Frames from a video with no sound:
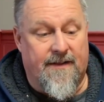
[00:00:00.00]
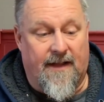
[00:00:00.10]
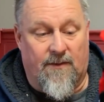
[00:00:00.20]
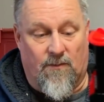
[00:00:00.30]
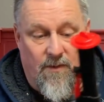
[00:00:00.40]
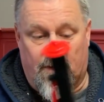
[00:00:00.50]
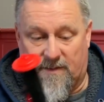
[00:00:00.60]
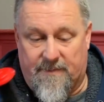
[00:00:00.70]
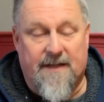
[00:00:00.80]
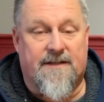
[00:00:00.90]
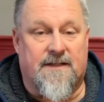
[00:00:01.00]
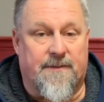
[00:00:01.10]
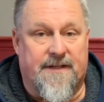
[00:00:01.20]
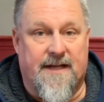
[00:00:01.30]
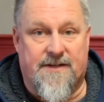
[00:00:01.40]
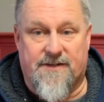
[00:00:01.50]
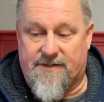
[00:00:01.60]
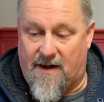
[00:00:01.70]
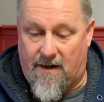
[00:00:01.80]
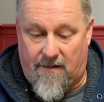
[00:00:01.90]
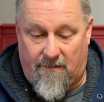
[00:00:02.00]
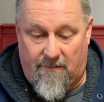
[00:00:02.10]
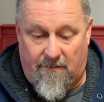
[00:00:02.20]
And one of the biggest limitations are,